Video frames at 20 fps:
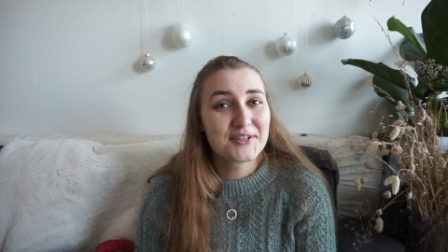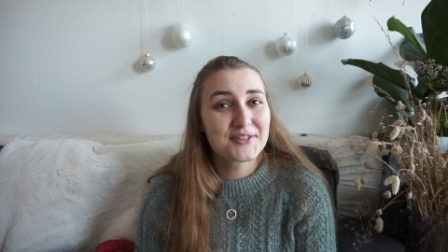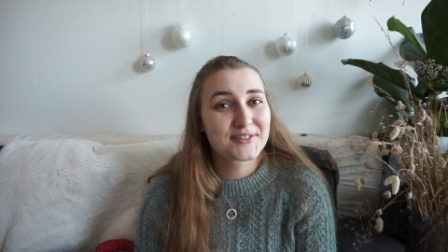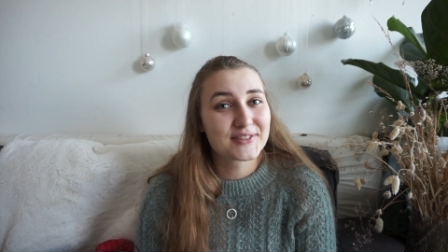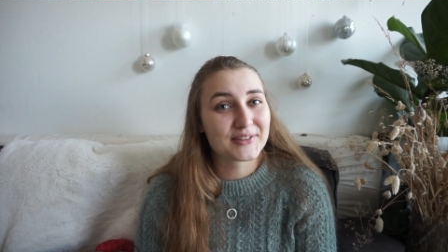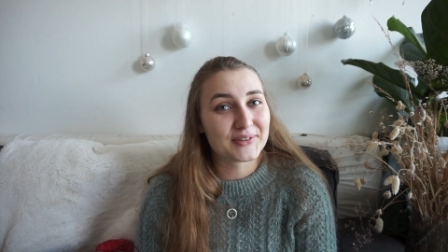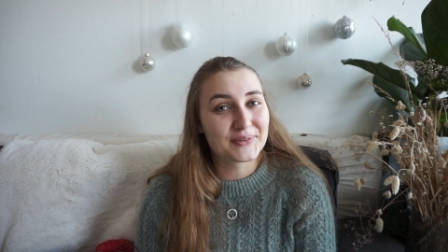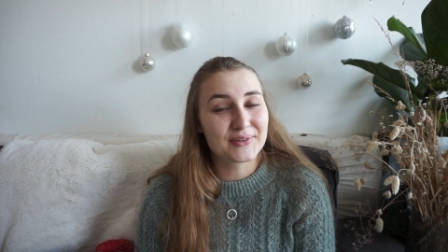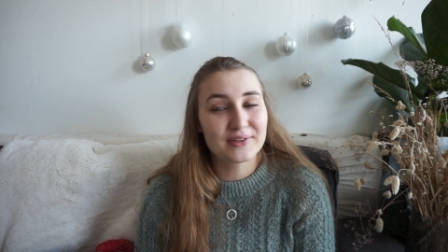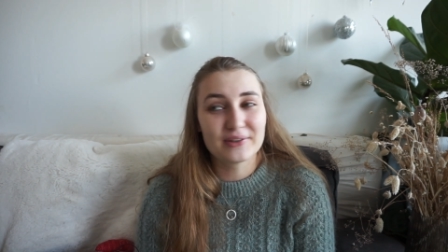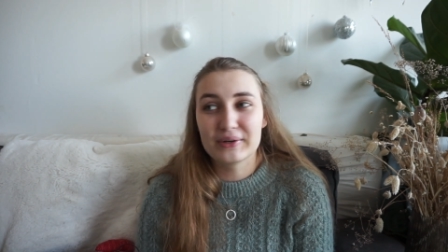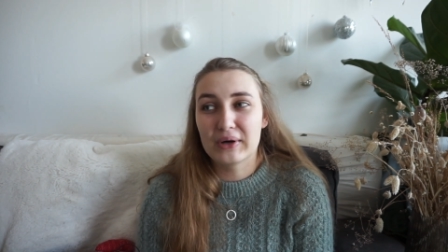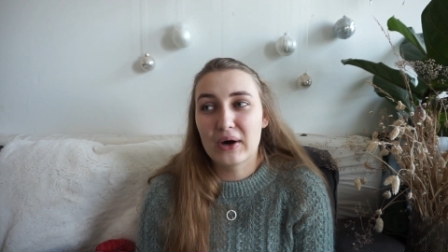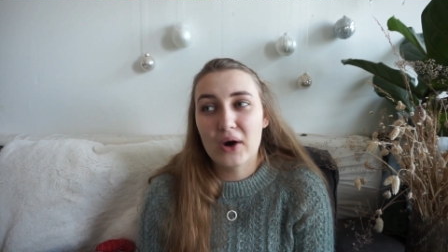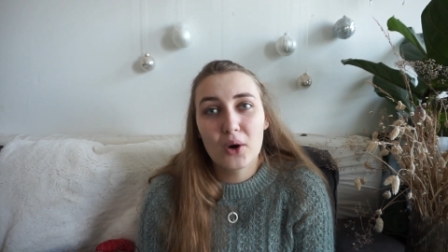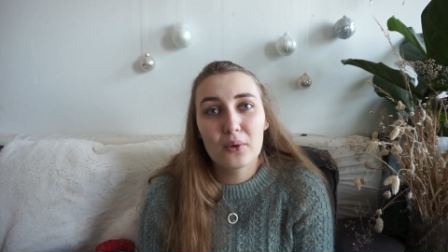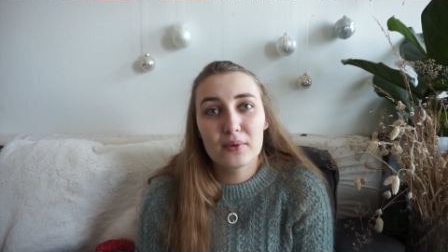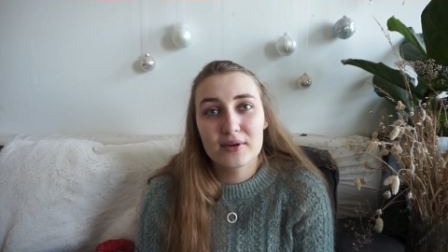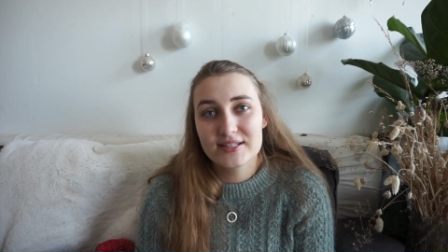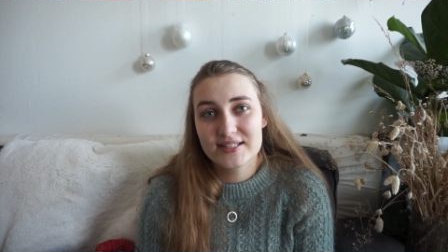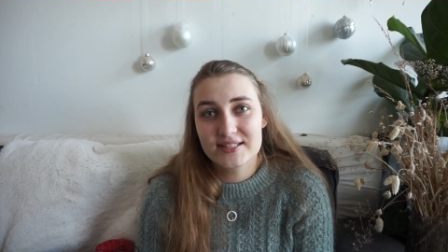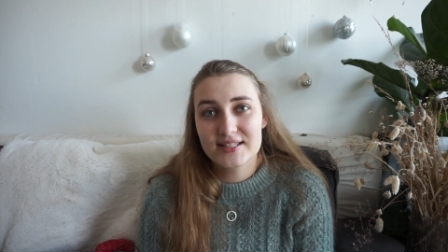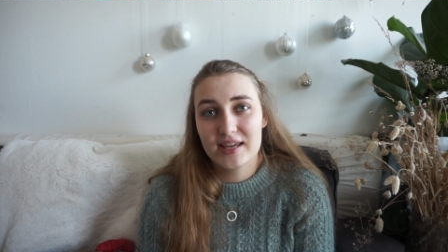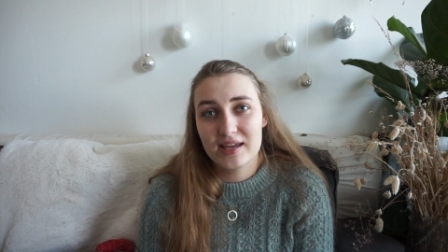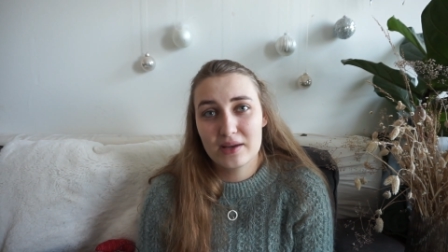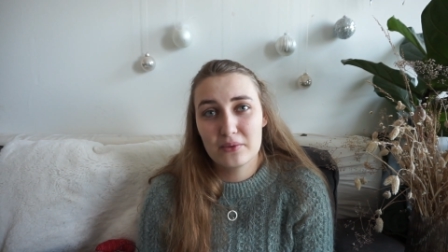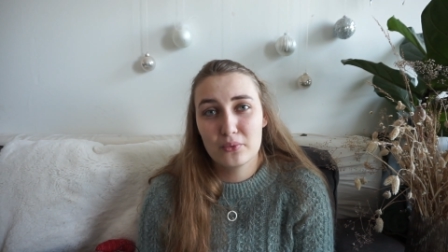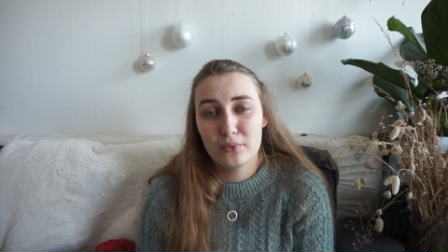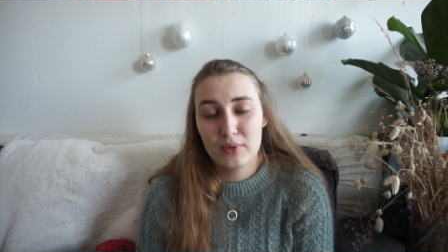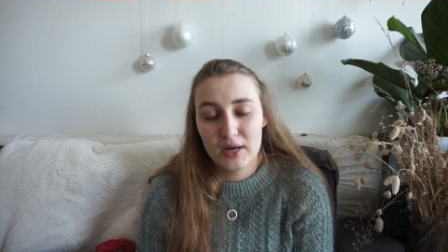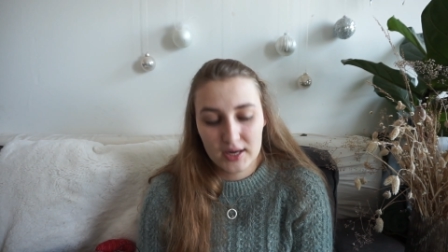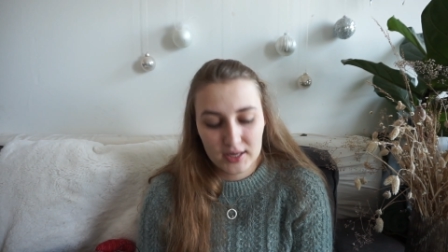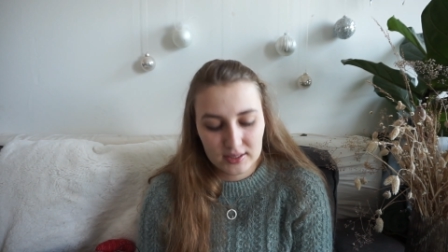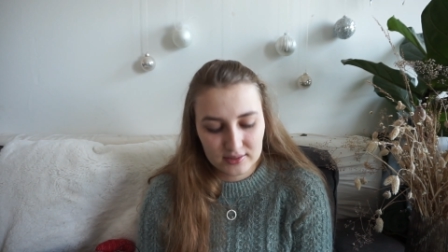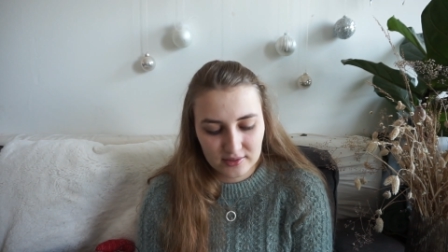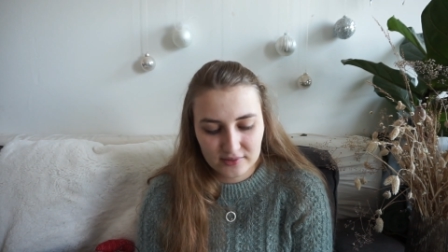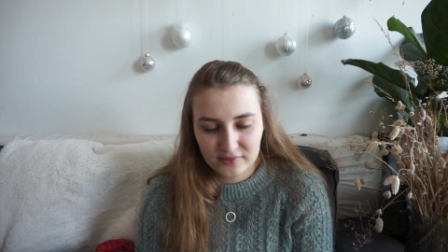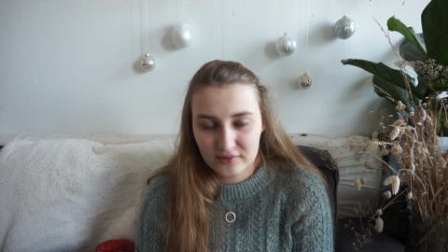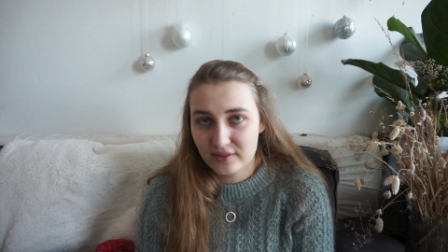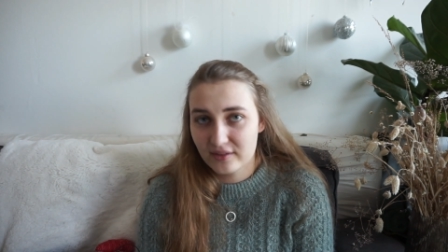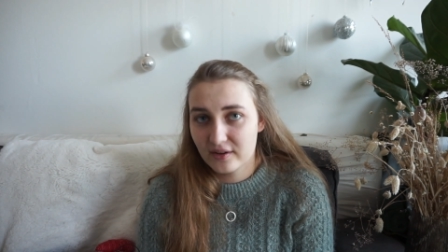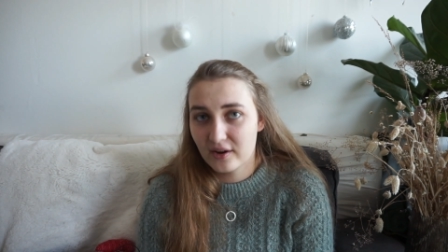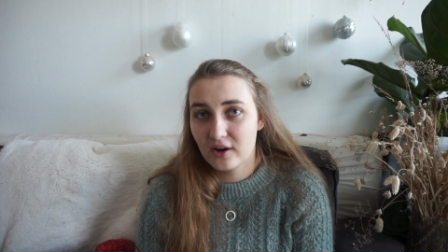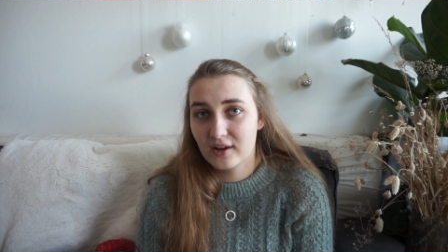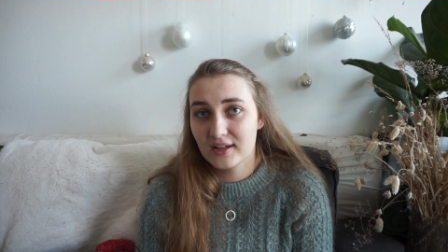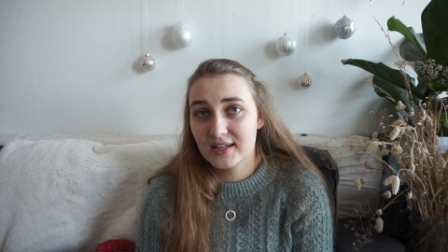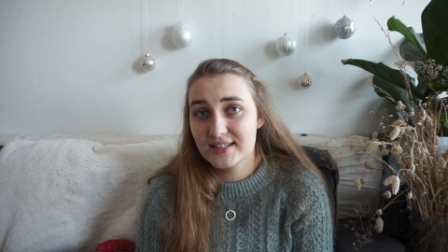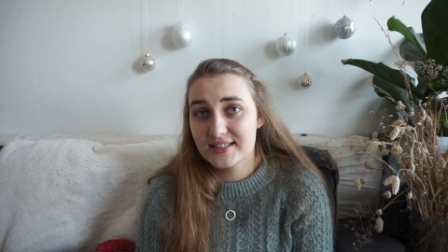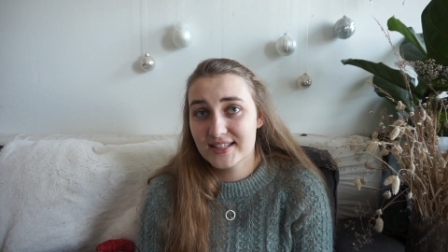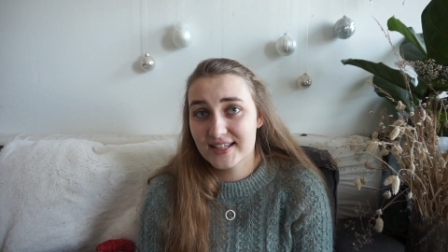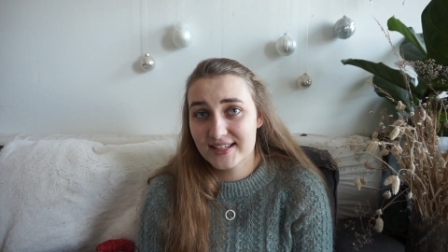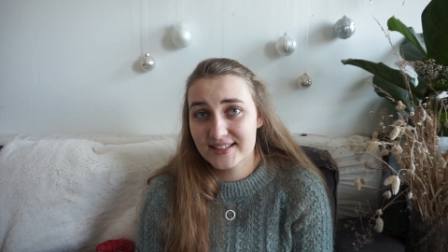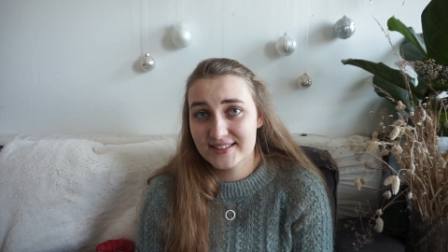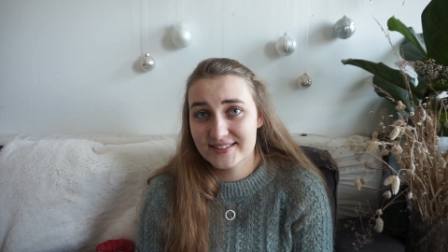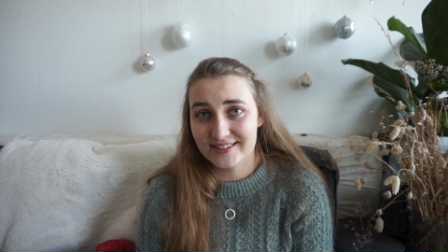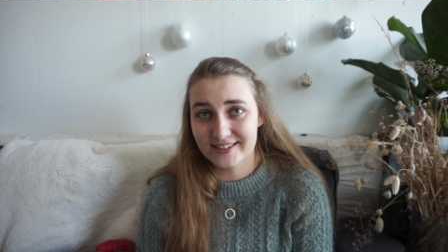So you always gain weight over the holidays.